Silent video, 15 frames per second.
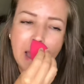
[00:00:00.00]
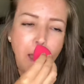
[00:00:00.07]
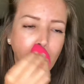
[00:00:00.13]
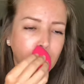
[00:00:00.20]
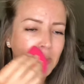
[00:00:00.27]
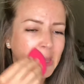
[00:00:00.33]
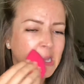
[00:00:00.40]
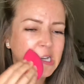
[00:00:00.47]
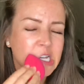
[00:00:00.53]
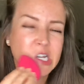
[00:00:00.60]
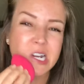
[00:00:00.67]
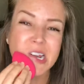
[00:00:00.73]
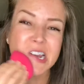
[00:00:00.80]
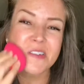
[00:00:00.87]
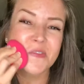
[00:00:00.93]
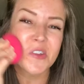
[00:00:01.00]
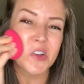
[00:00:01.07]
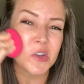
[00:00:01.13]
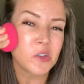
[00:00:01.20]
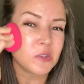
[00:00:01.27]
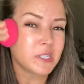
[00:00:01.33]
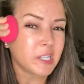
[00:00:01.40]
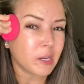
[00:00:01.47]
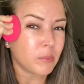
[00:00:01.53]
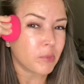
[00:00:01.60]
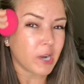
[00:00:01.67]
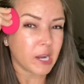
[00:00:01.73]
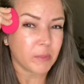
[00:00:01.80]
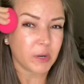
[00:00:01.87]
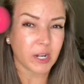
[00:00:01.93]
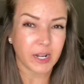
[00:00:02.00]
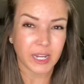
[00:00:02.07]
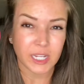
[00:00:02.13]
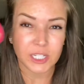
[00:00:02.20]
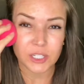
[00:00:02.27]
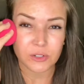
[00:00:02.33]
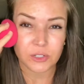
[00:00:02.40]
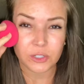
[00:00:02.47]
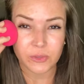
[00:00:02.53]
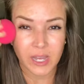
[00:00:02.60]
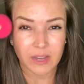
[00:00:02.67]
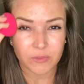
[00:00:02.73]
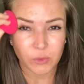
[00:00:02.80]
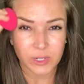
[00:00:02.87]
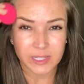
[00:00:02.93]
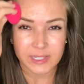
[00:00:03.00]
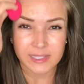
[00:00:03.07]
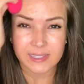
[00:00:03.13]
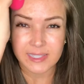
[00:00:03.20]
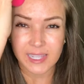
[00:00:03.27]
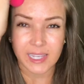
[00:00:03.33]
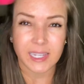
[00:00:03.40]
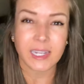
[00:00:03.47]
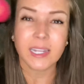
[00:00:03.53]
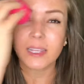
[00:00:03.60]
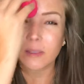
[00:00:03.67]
make sure if you're using a primer and you do have oily skin,